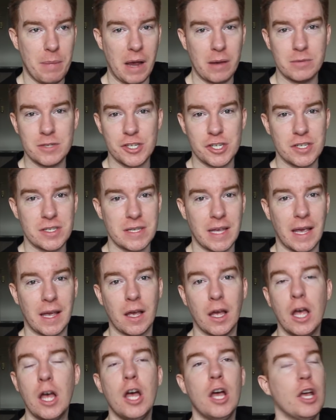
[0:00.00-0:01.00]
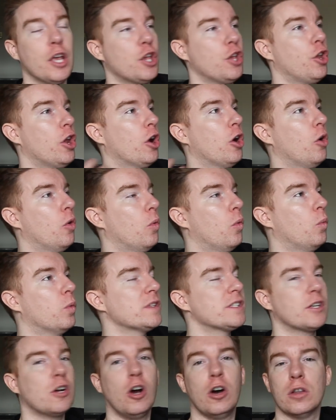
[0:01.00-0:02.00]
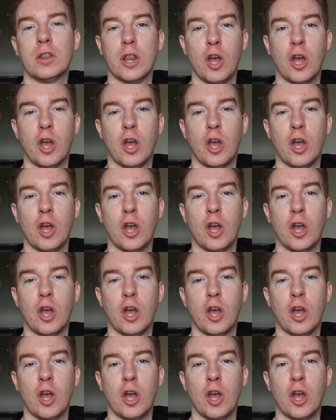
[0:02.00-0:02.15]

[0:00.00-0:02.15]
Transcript: I was just like, you know, what's it called?